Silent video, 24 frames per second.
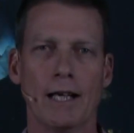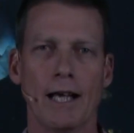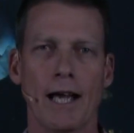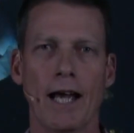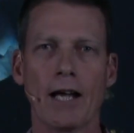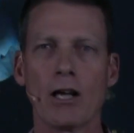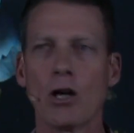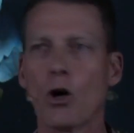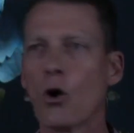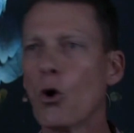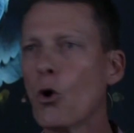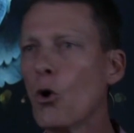
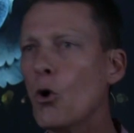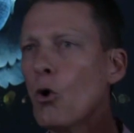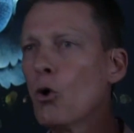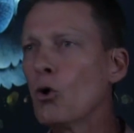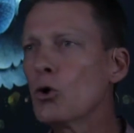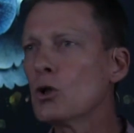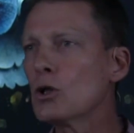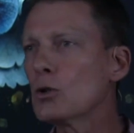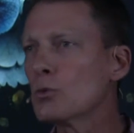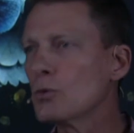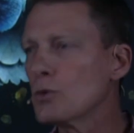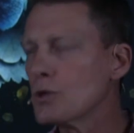And
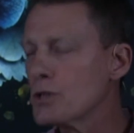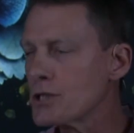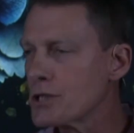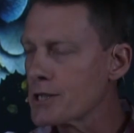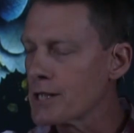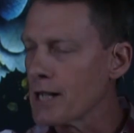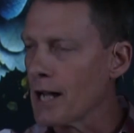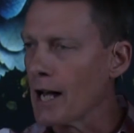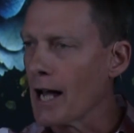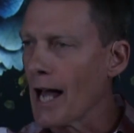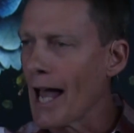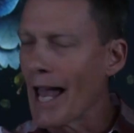all that
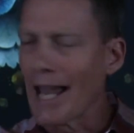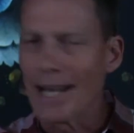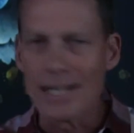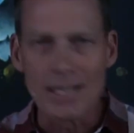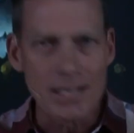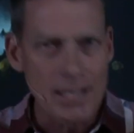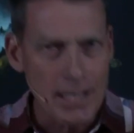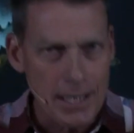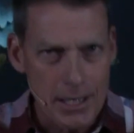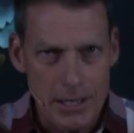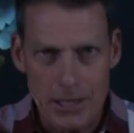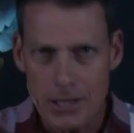was
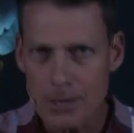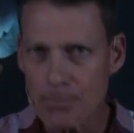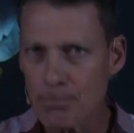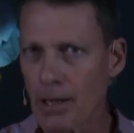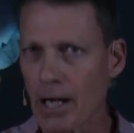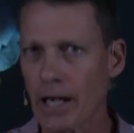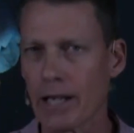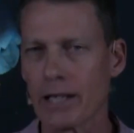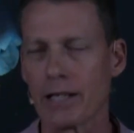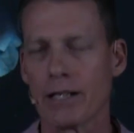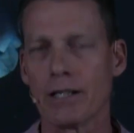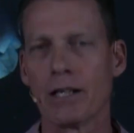
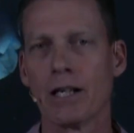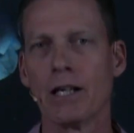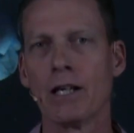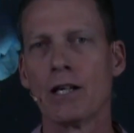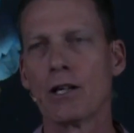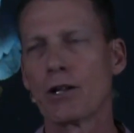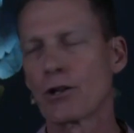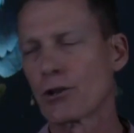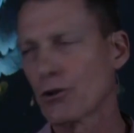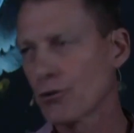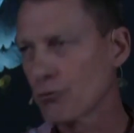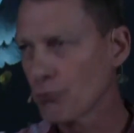anticipated
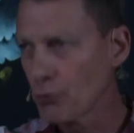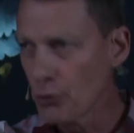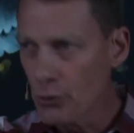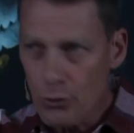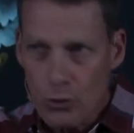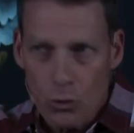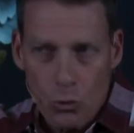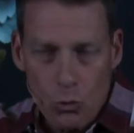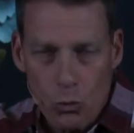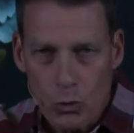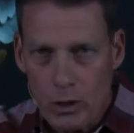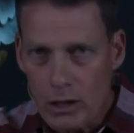through
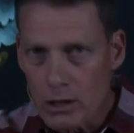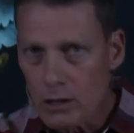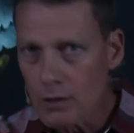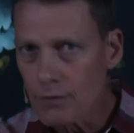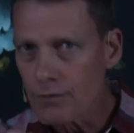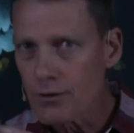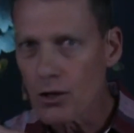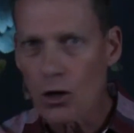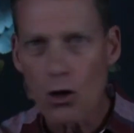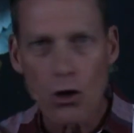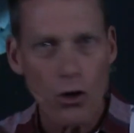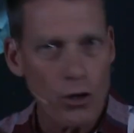the will
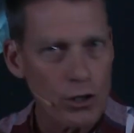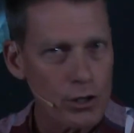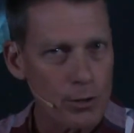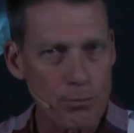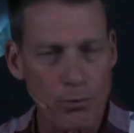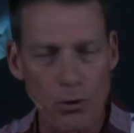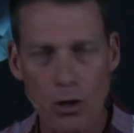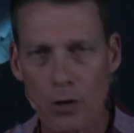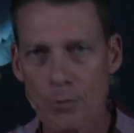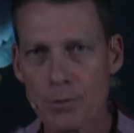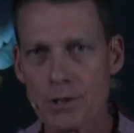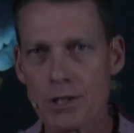of God, the
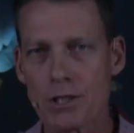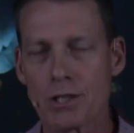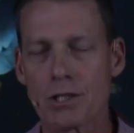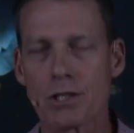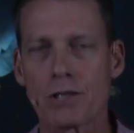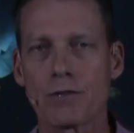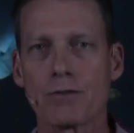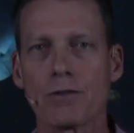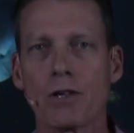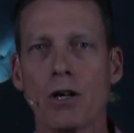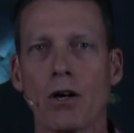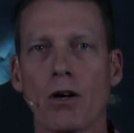promises
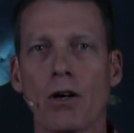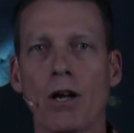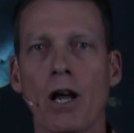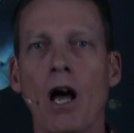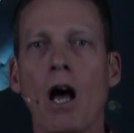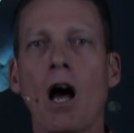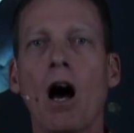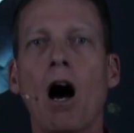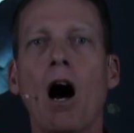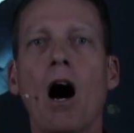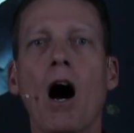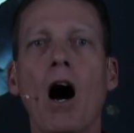of God,
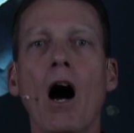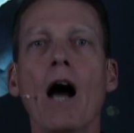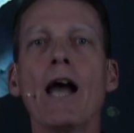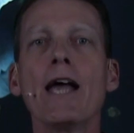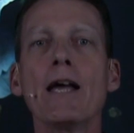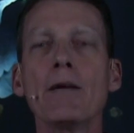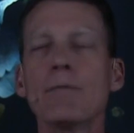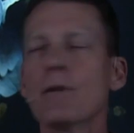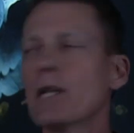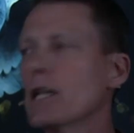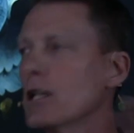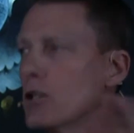I
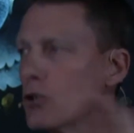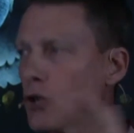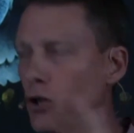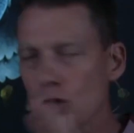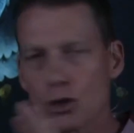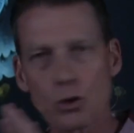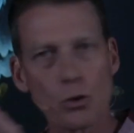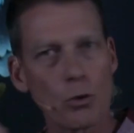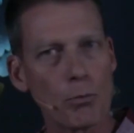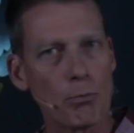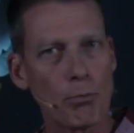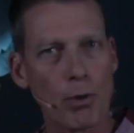am here
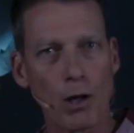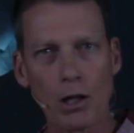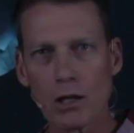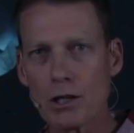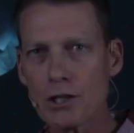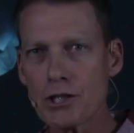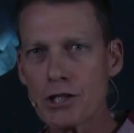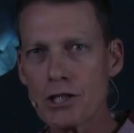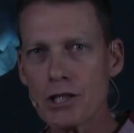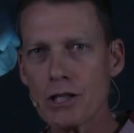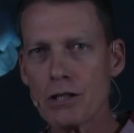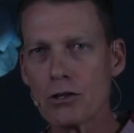not to
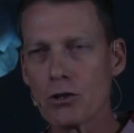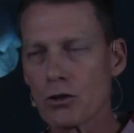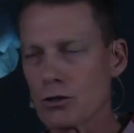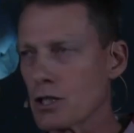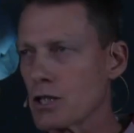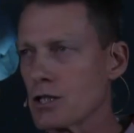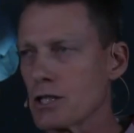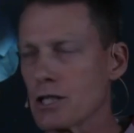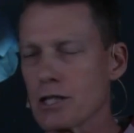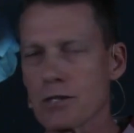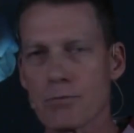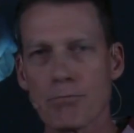abolish it, not
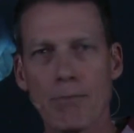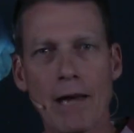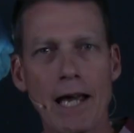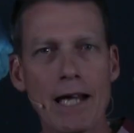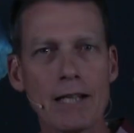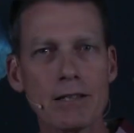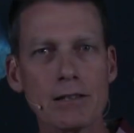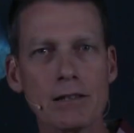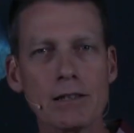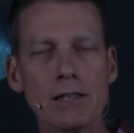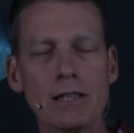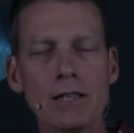to
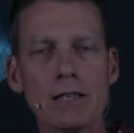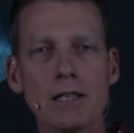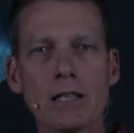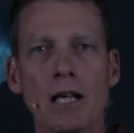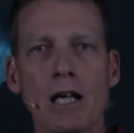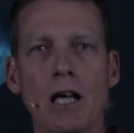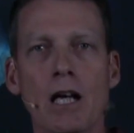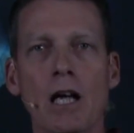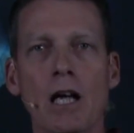dismantle it,